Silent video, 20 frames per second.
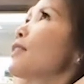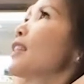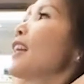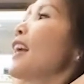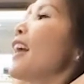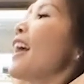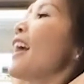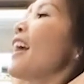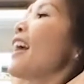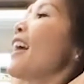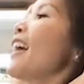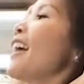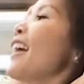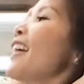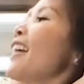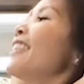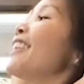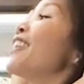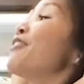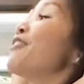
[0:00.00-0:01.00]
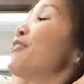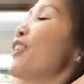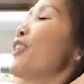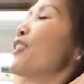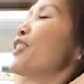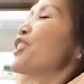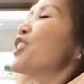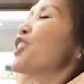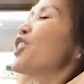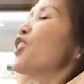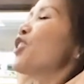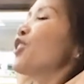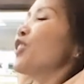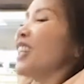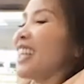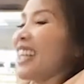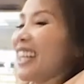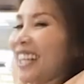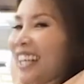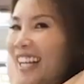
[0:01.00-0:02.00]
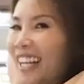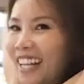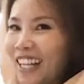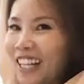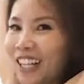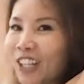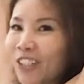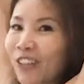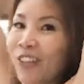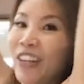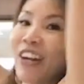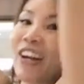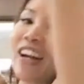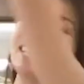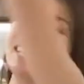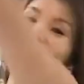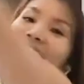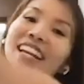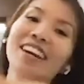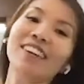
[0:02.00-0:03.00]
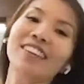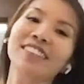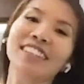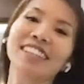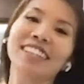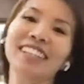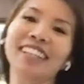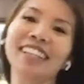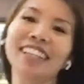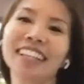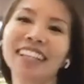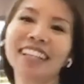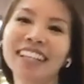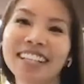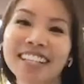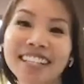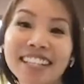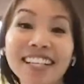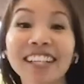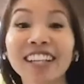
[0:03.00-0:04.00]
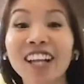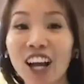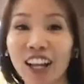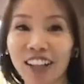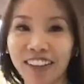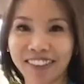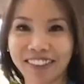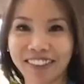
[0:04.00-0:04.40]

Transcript: And then very slowly lower your hands down. Easy or not?